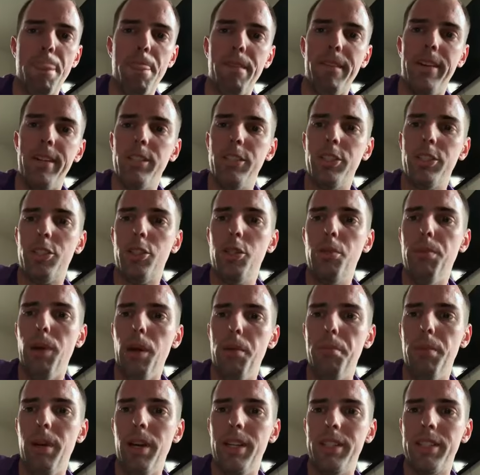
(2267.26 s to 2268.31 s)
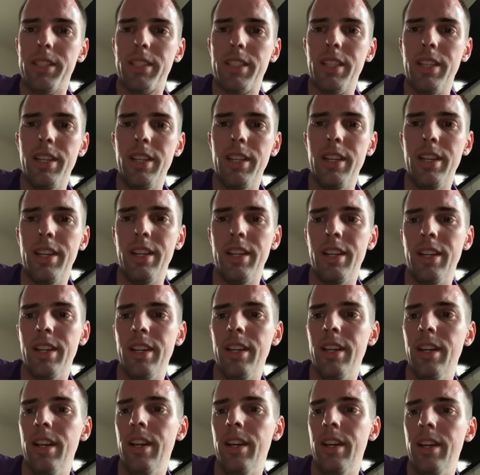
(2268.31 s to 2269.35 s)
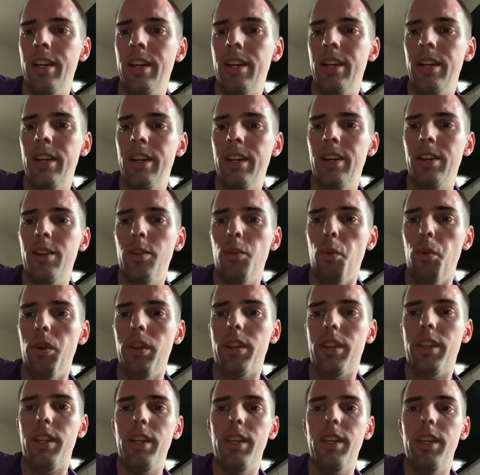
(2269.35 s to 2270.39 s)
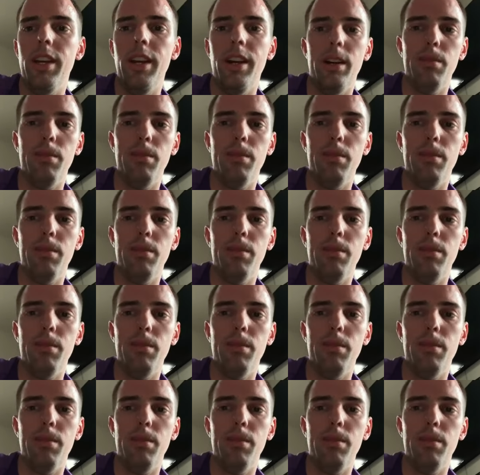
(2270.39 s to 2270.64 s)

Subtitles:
I'll just do my best with the